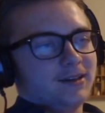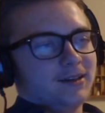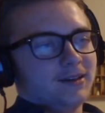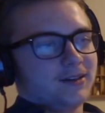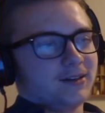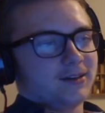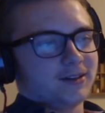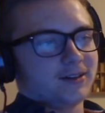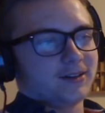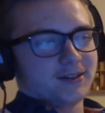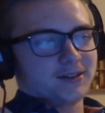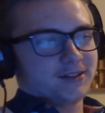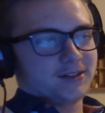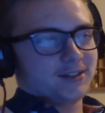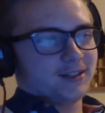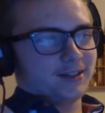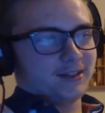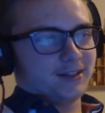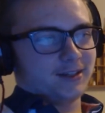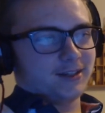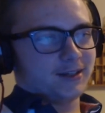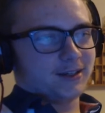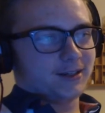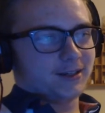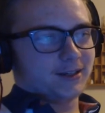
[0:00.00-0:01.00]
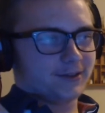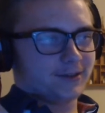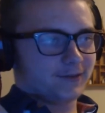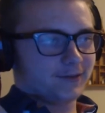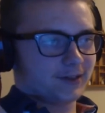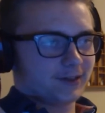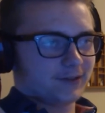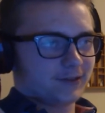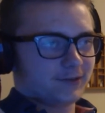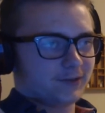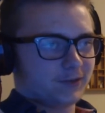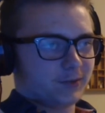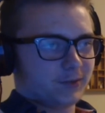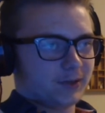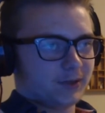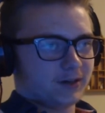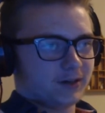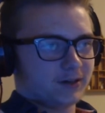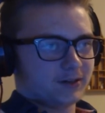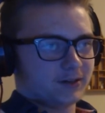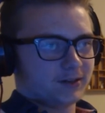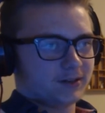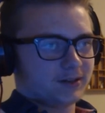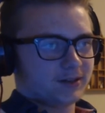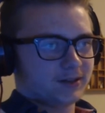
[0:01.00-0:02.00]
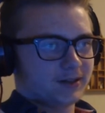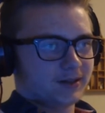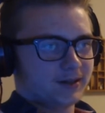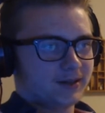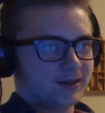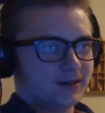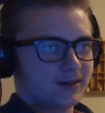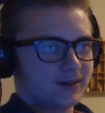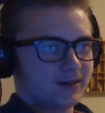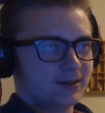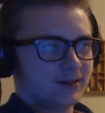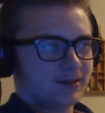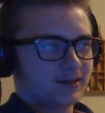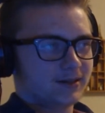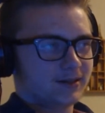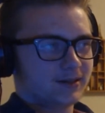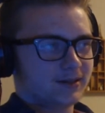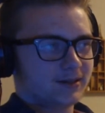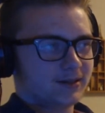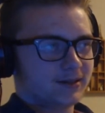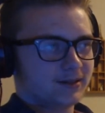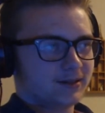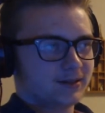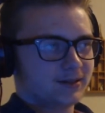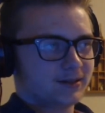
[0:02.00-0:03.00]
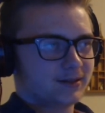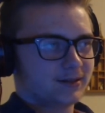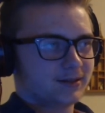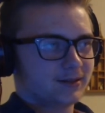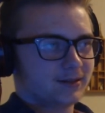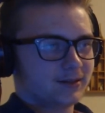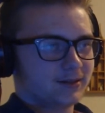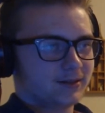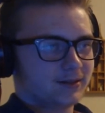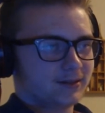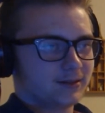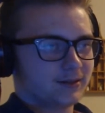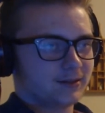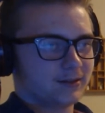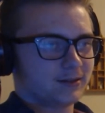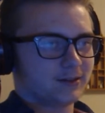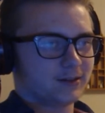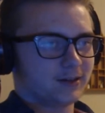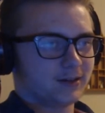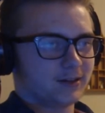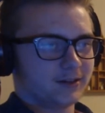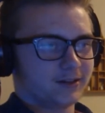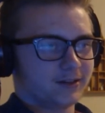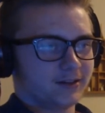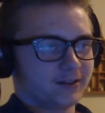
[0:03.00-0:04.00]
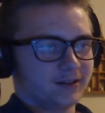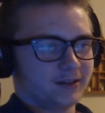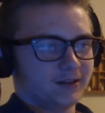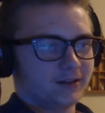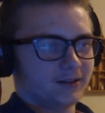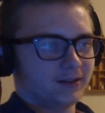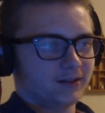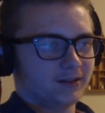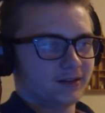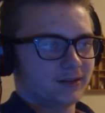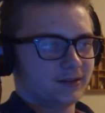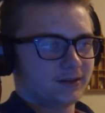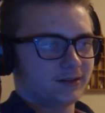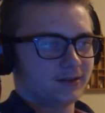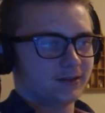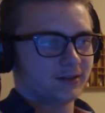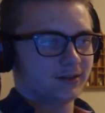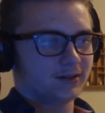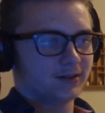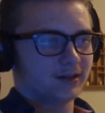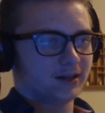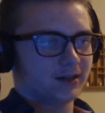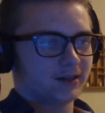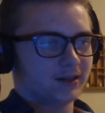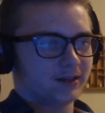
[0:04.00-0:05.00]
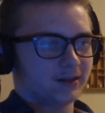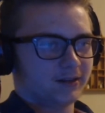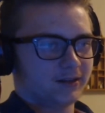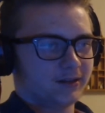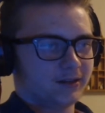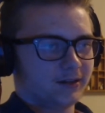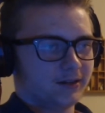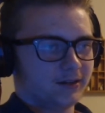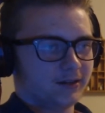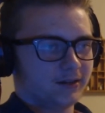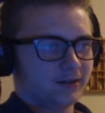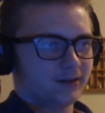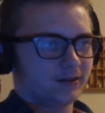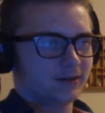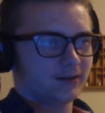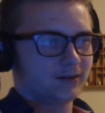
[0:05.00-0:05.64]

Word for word: Honestly, if I have to be honest. It's not it's not like illegal.